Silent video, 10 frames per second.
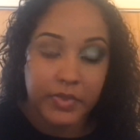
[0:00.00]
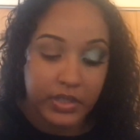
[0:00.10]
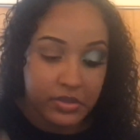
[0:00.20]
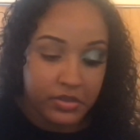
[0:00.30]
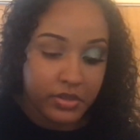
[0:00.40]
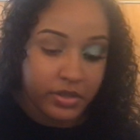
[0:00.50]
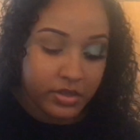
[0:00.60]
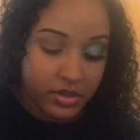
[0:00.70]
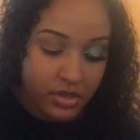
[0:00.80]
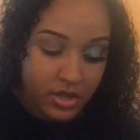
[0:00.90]

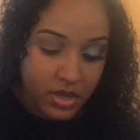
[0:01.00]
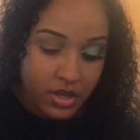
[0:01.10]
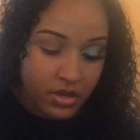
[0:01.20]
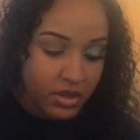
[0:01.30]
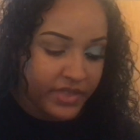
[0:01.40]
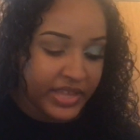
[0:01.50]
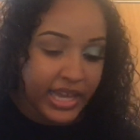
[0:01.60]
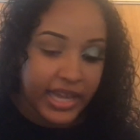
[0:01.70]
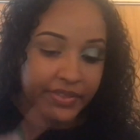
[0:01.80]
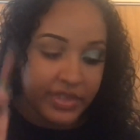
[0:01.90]
I
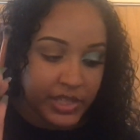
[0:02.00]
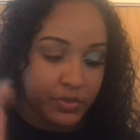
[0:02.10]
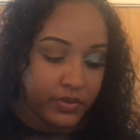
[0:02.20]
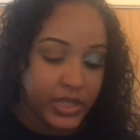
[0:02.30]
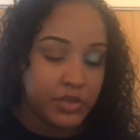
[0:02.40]
think I got this one.